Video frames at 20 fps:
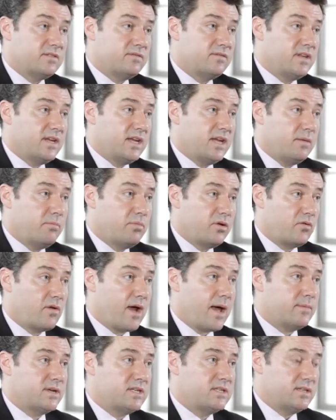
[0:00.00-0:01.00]
of the
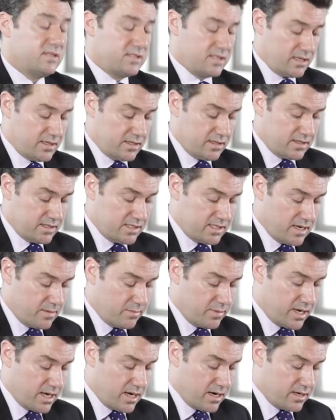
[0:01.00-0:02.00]
parameters under the
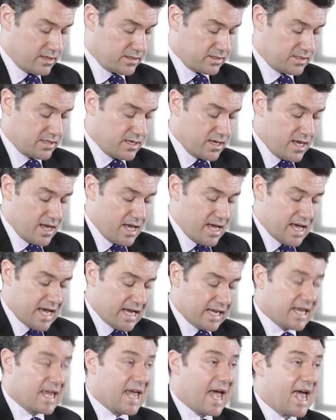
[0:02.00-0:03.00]
CPRs,
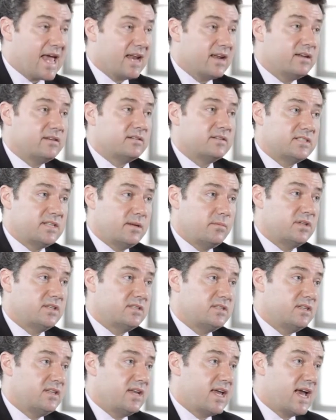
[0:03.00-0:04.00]
again, similar
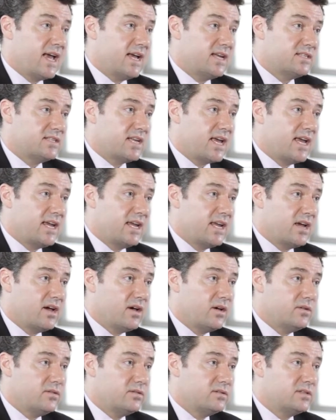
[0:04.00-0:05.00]
to the ASA
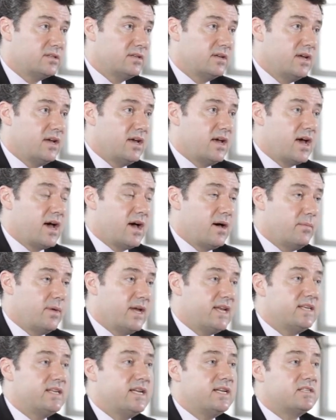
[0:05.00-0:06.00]
code, um,
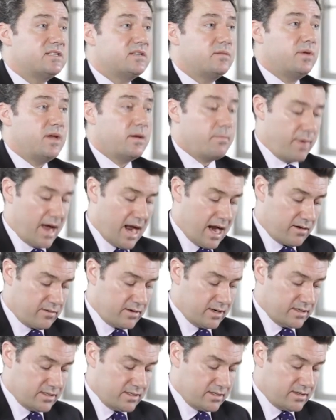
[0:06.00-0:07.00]
it needs to be
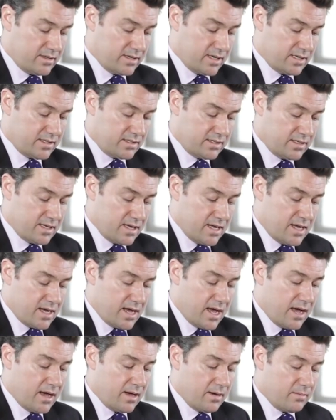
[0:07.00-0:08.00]
apparent that
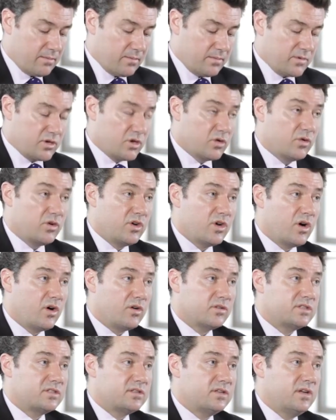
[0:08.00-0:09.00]
um, you're
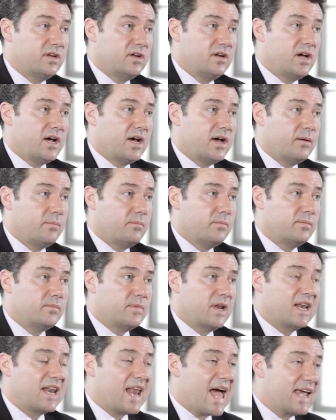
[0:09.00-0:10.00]
not um,
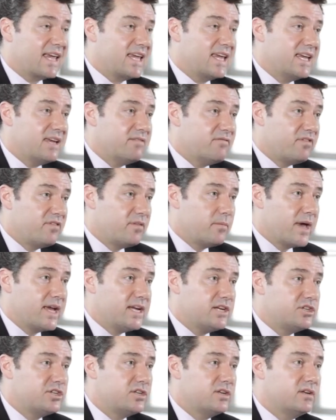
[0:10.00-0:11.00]
lacking
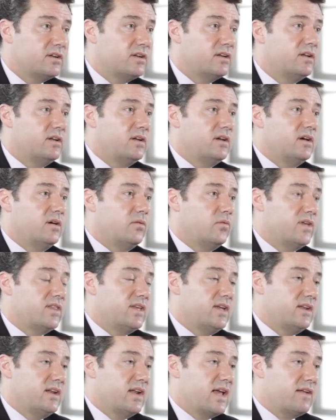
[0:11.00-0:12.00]
information
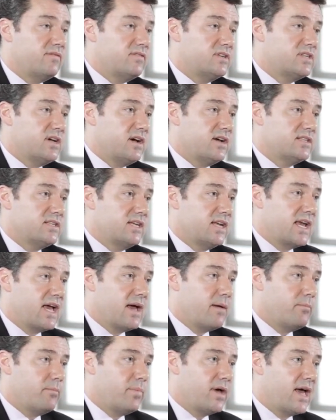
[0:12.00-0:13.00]
within an advertising
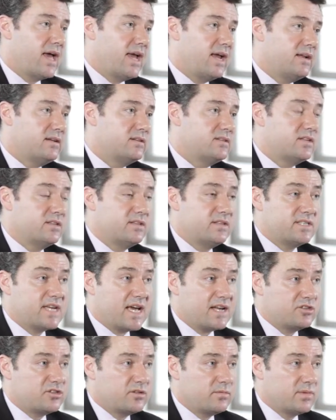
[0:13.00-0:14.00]
campaign to the
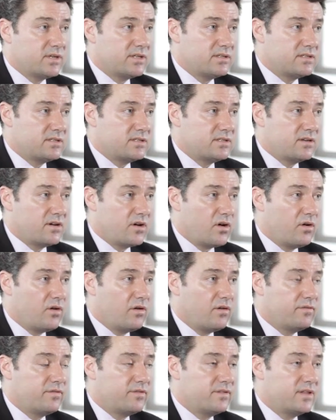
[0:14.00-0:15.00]
detriment
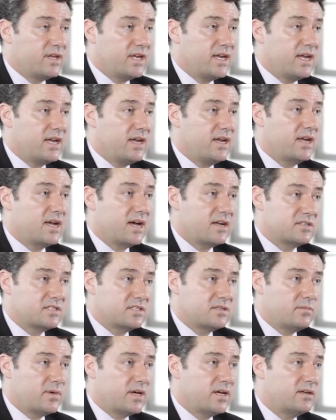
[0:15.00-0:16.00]
of the
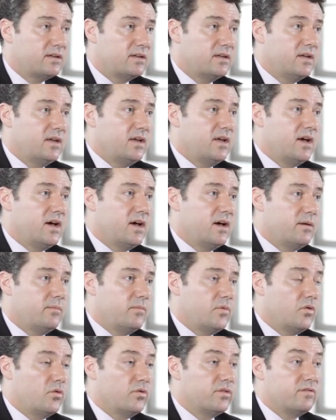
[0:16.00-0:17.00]
customer um,
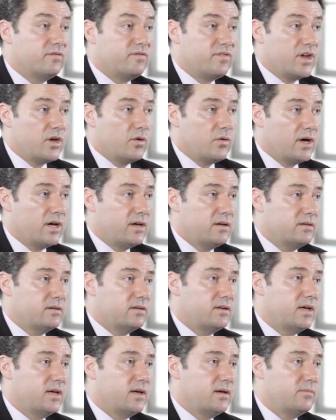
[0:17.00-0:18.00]
or the viewer,
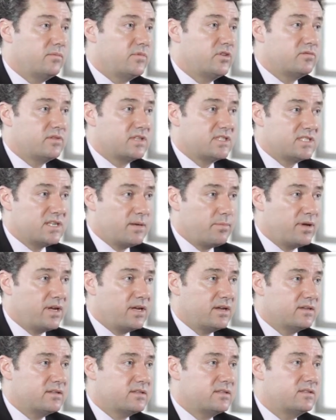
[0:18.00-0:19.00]
um, the
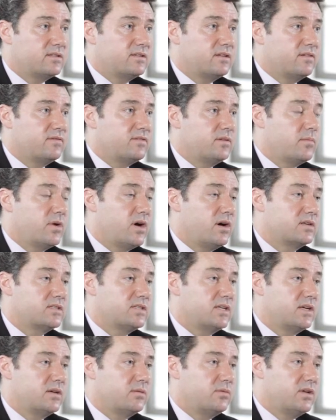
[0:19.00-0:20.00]
recipient of the
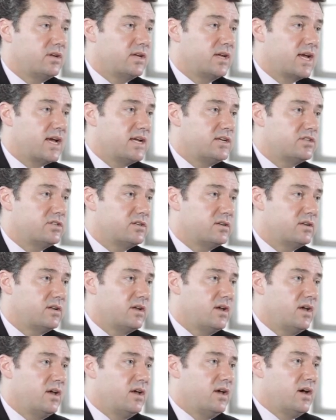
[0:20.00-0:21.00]
marketing communication.
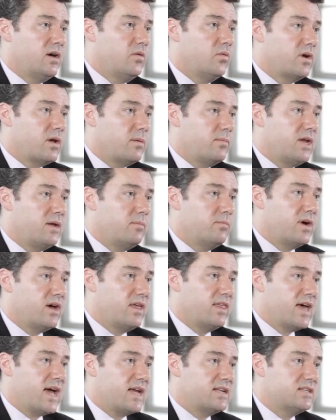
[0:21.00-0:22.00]
And what I mean by
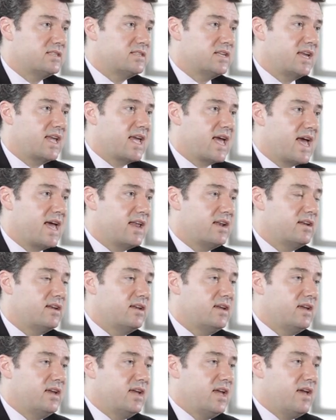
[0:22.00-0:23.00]
that is, again,
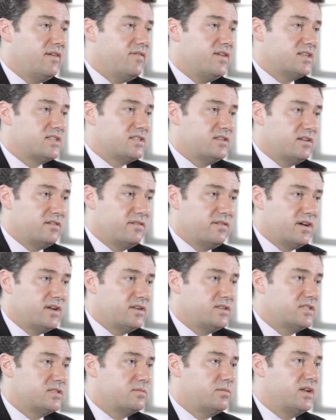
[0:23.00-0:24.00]
if it's an
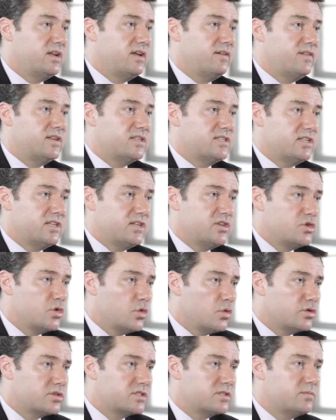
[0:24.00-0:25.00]
advertisement, if it's an
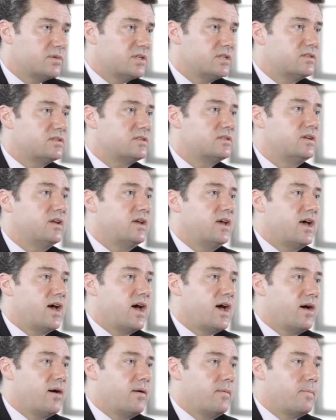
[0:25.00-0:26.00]
endorsement,
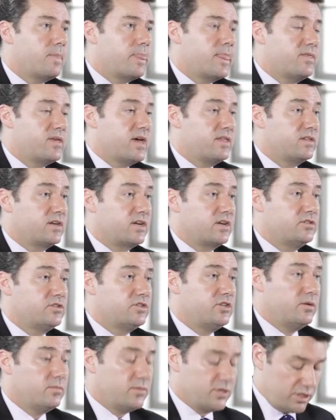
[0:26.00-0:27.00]
um, then the
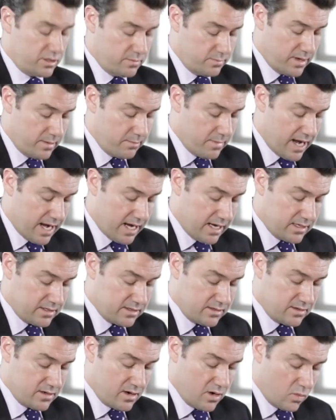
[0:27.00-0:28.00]
consumer should be made
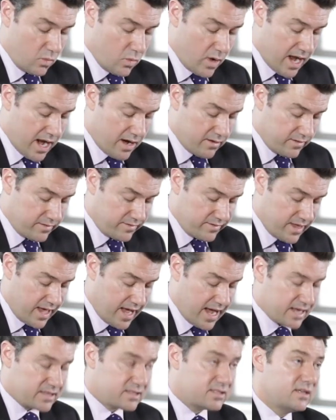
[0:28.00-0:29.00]
aware of
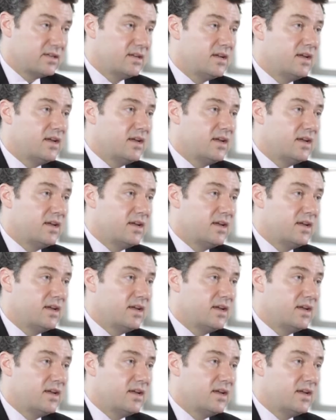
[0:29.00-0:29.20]
that.